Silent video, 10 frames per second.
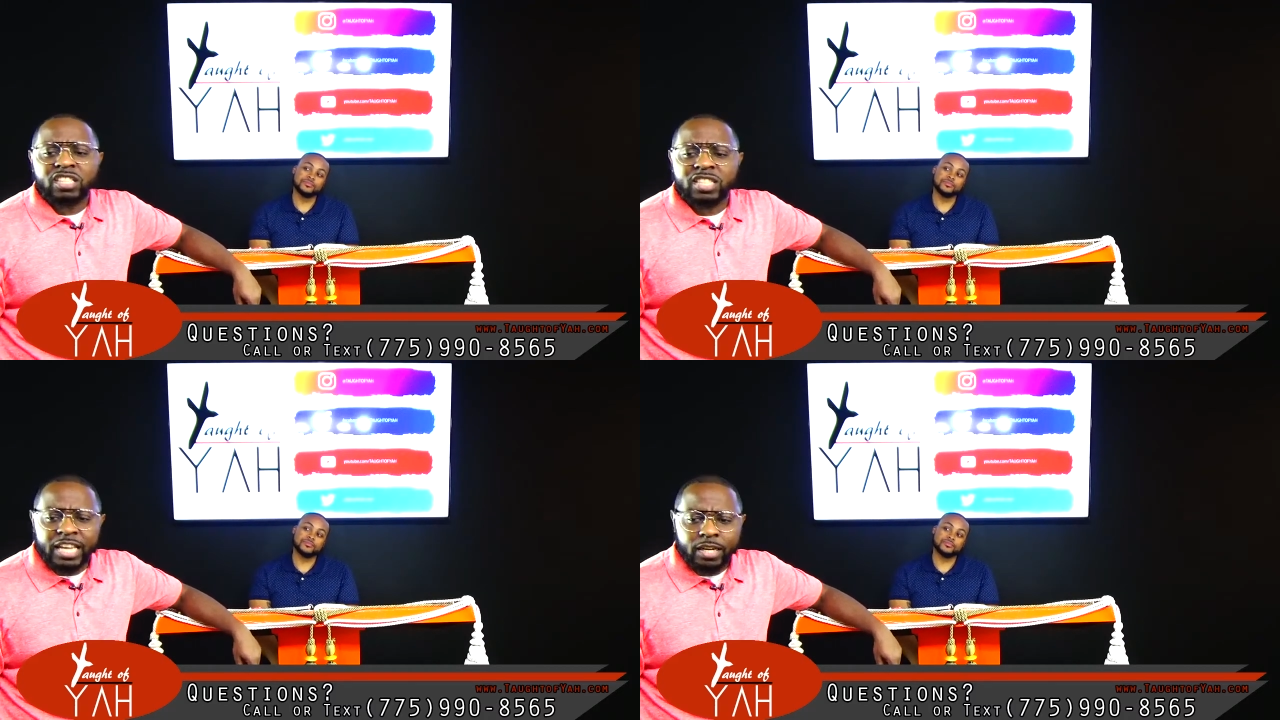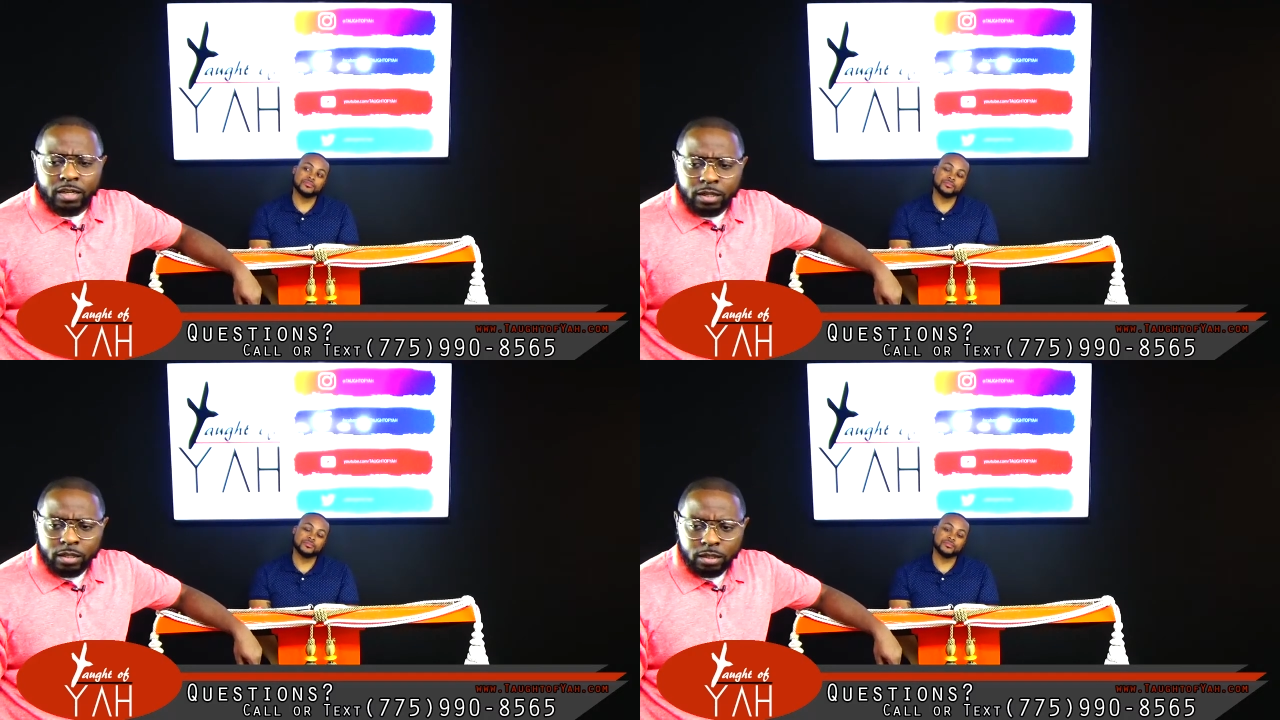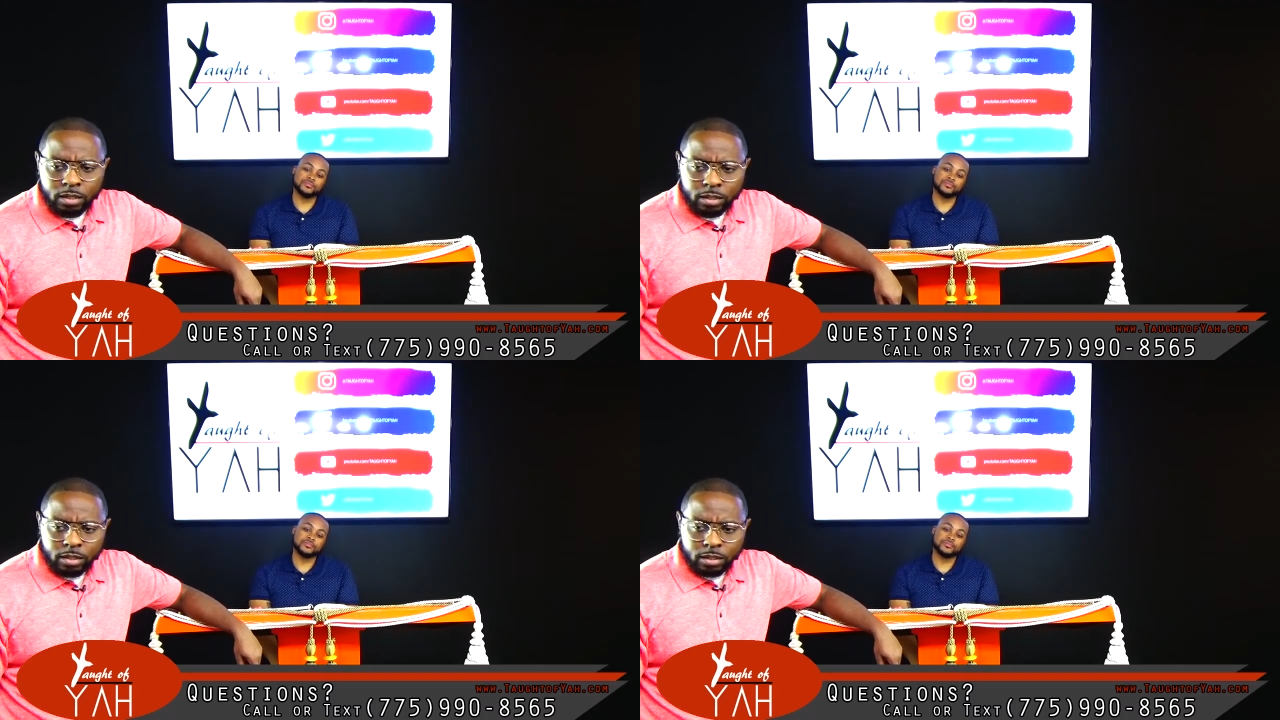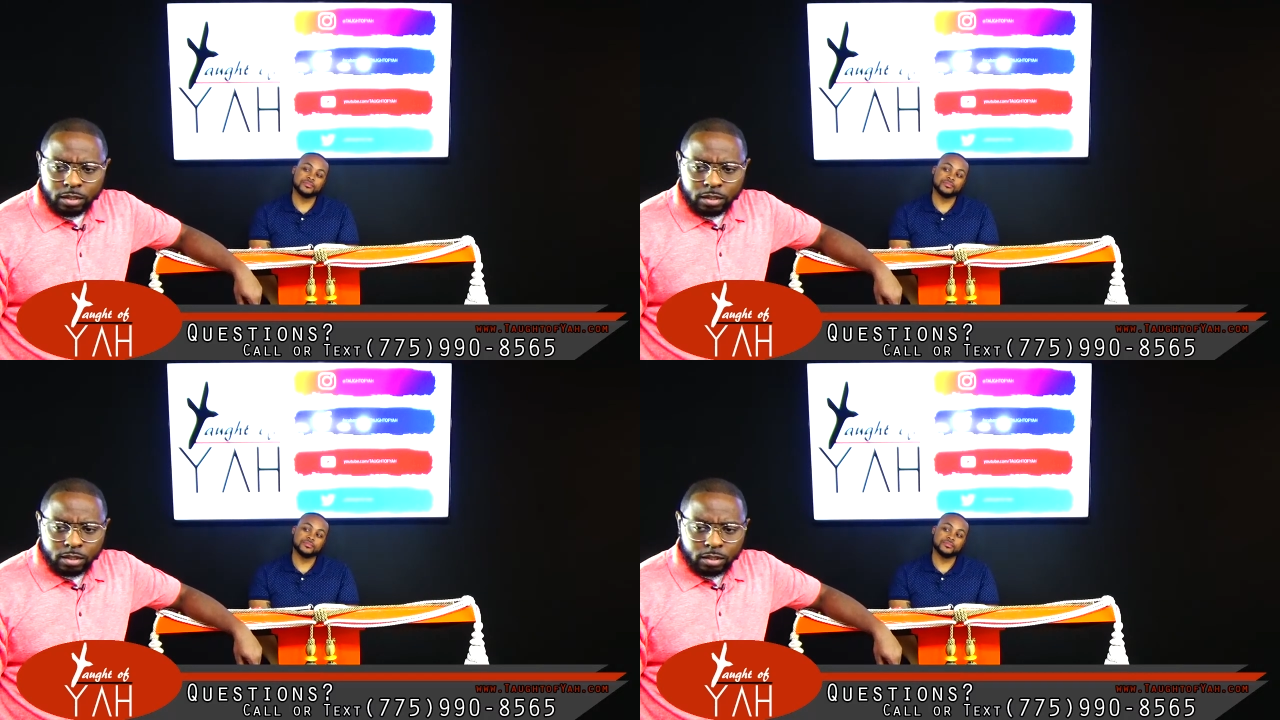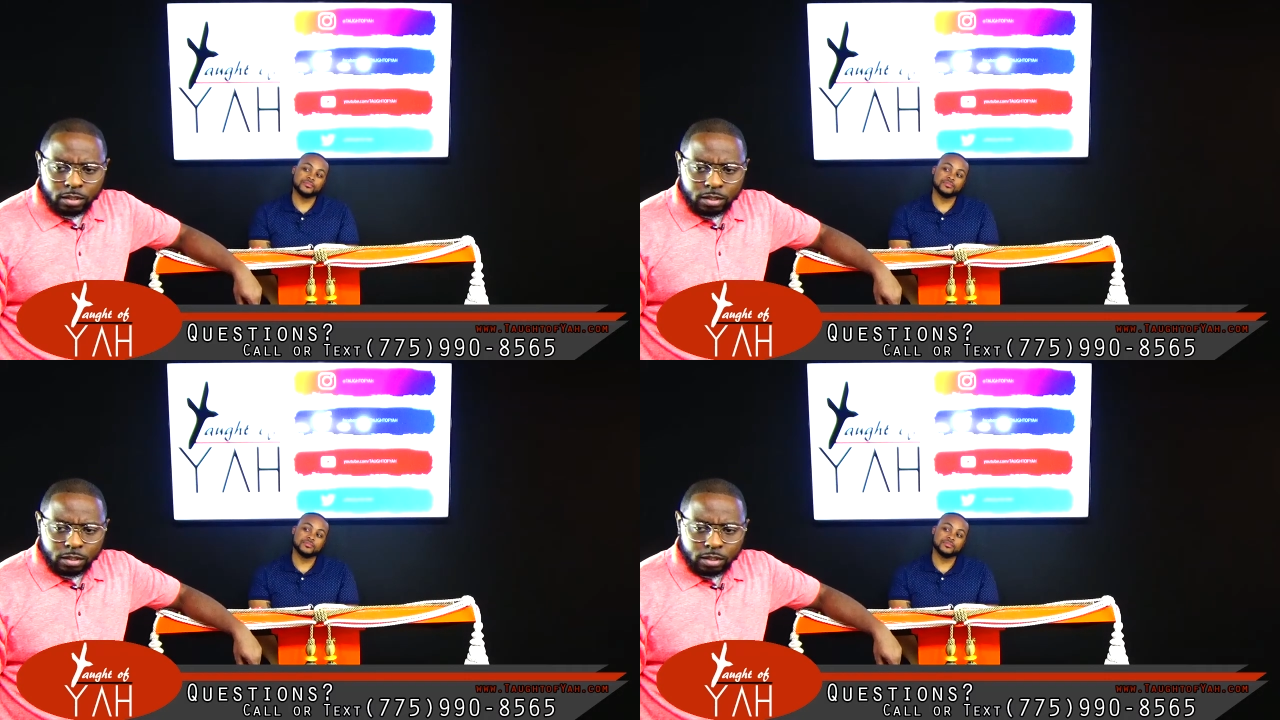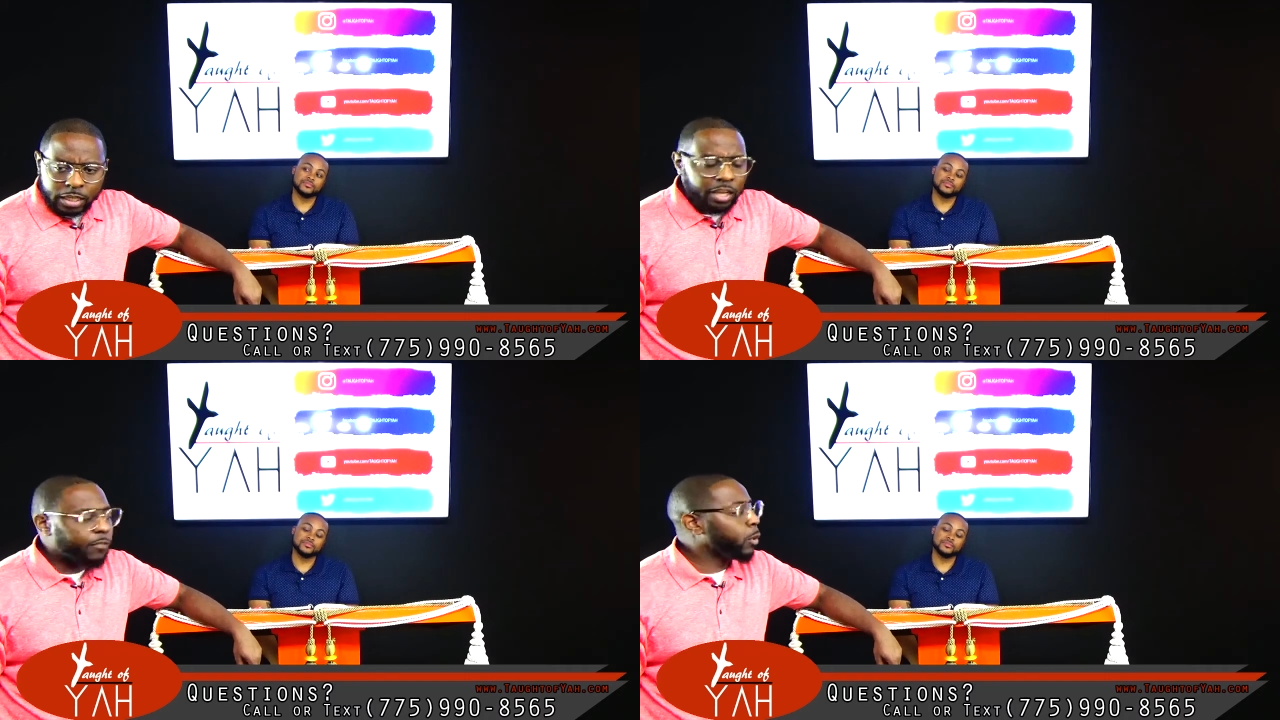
sinner. Because if